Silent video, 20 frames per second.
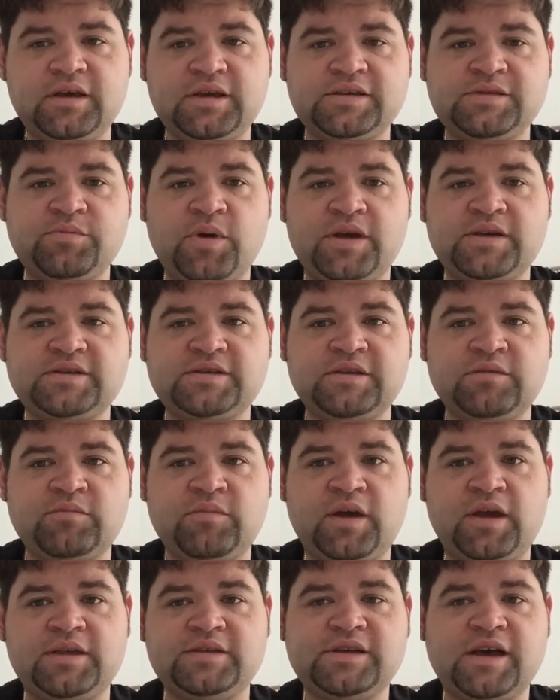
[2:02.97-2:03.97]
expressing
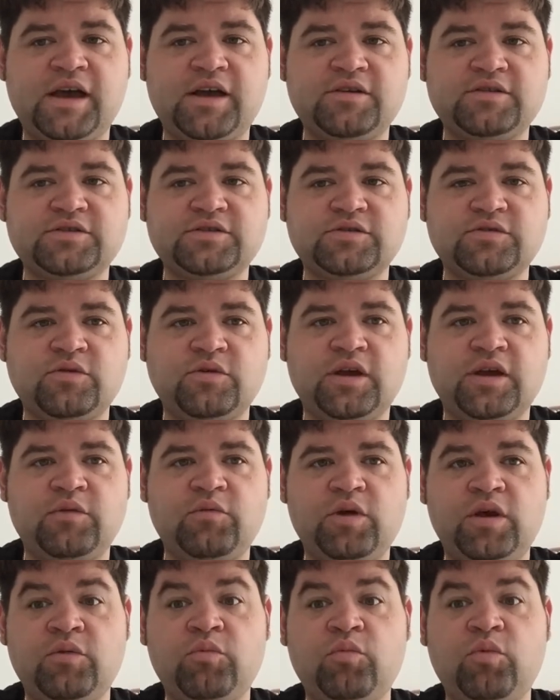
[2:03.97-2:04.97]
my entire story
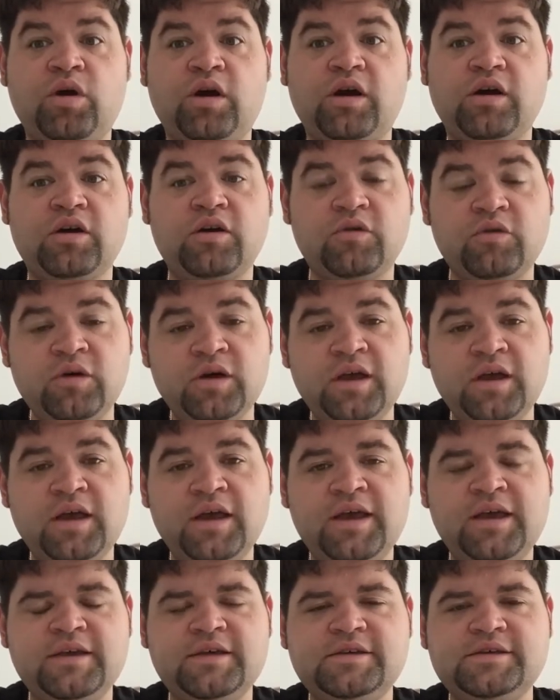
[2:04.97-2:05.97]
in one go.
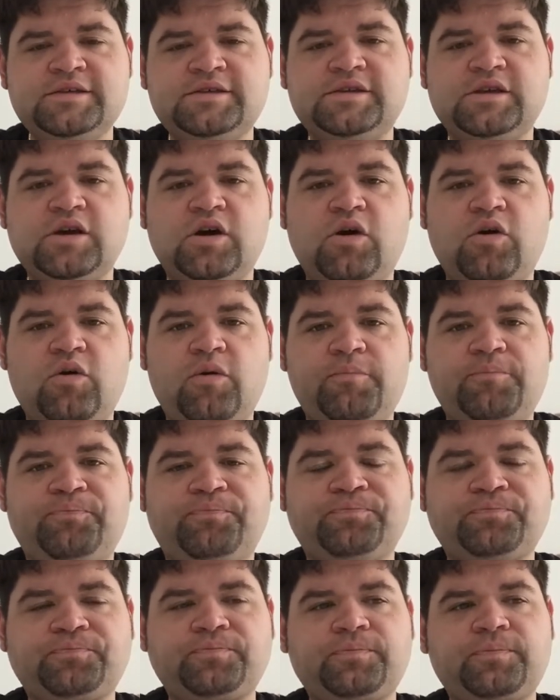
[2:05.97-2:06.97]
So,
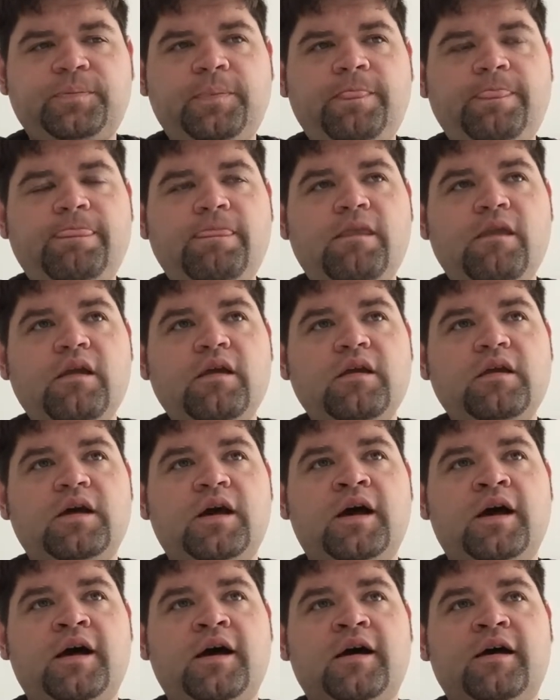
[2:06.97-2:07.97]

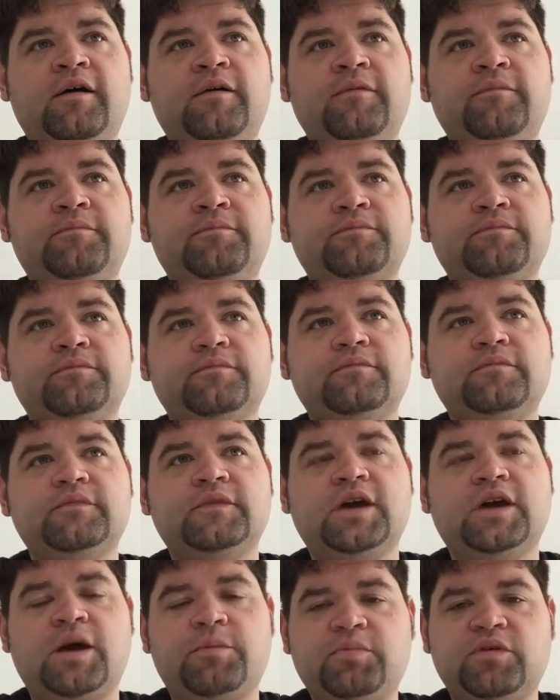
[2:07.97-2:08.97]
a
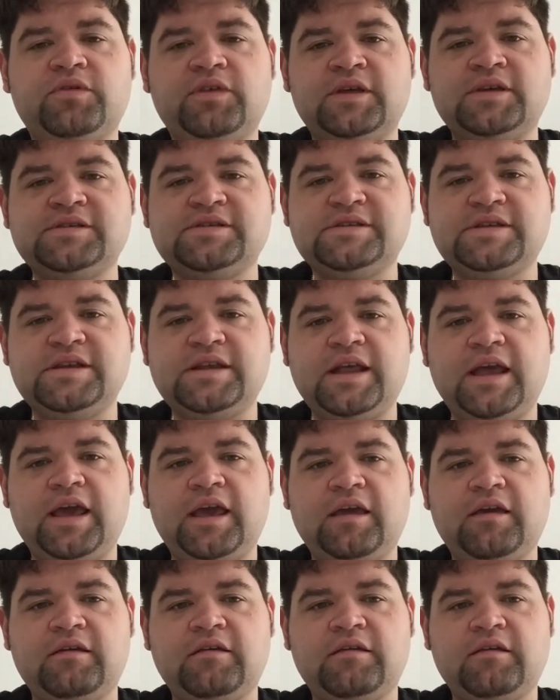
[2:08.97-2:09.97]
couple things
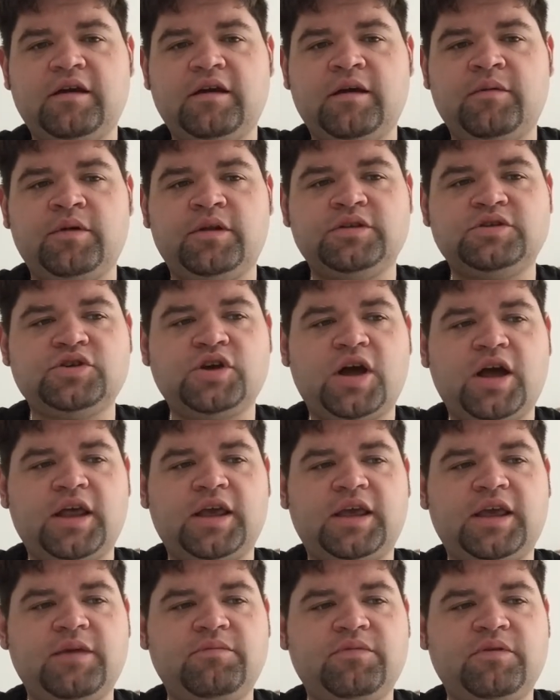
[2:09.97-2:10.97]
today. I'm going to try
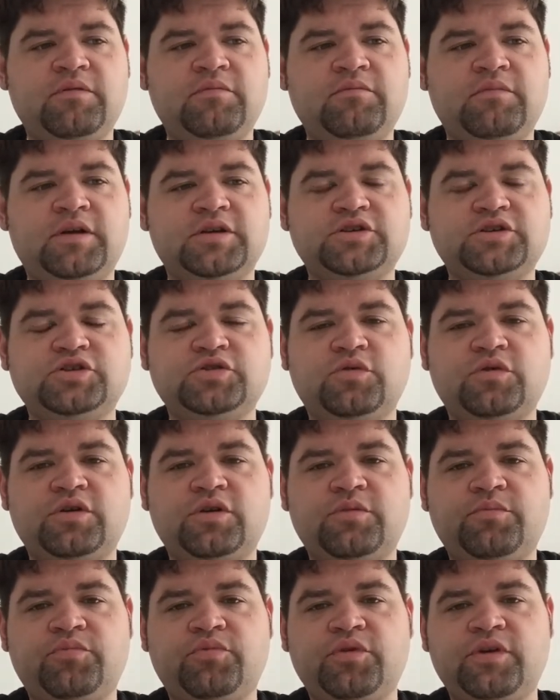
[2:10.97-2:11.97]
to keep them much
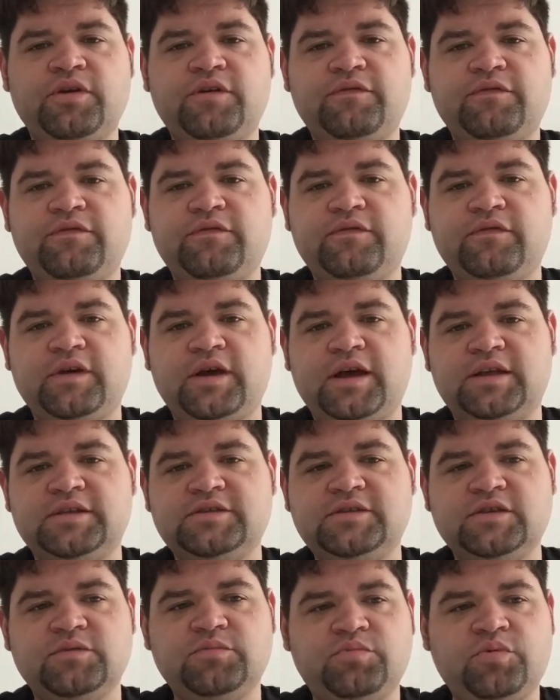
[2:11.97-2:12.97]
shorter, brief,
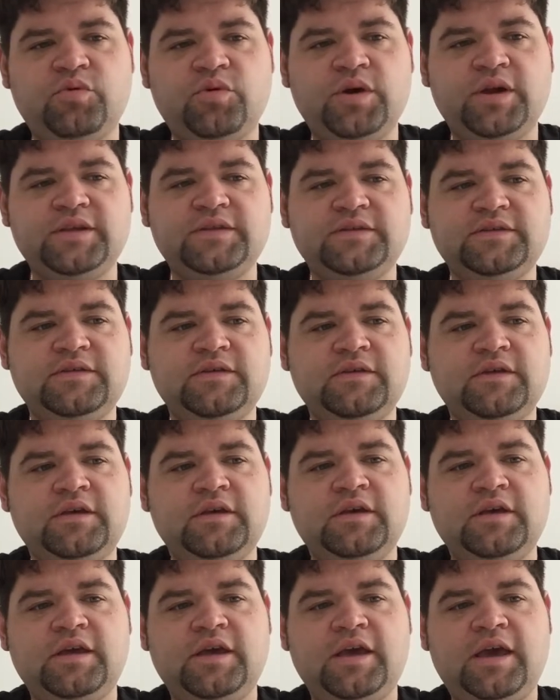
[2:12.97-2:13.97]
to the point,
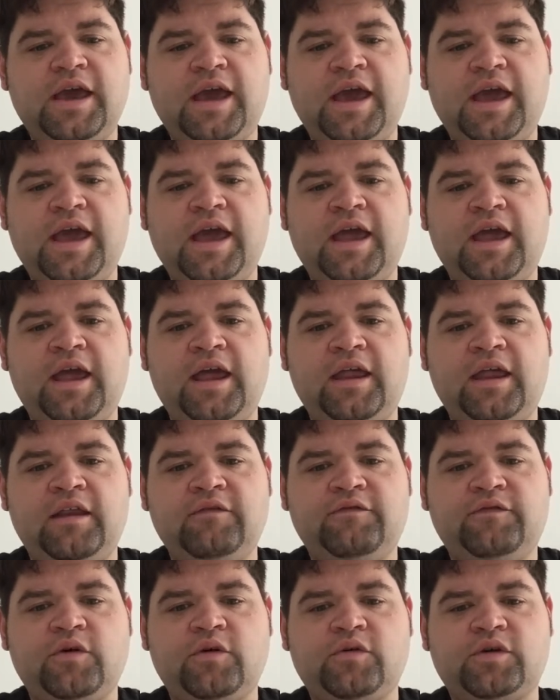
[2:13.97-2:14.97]

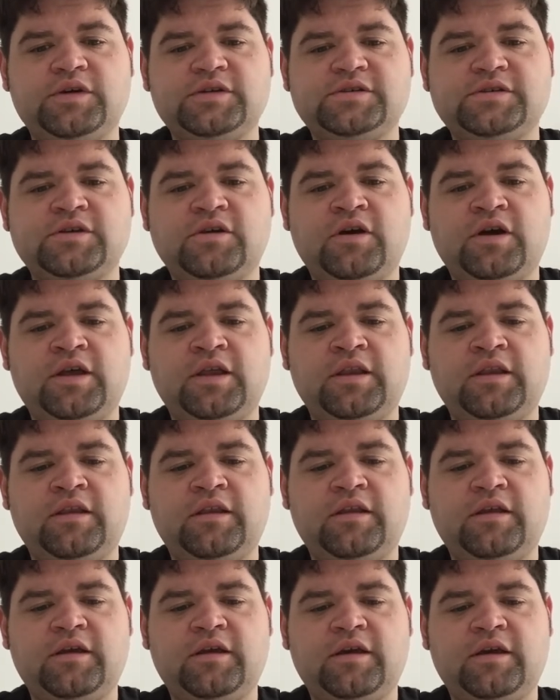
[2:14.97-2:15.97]
and focus
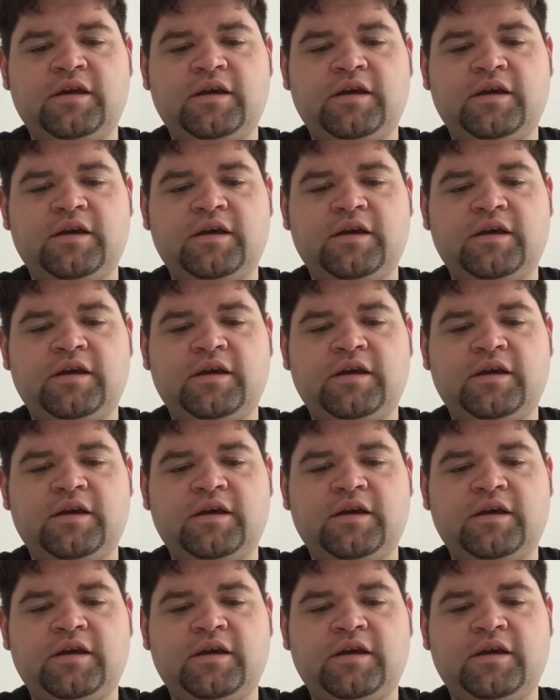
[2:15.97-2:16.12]
on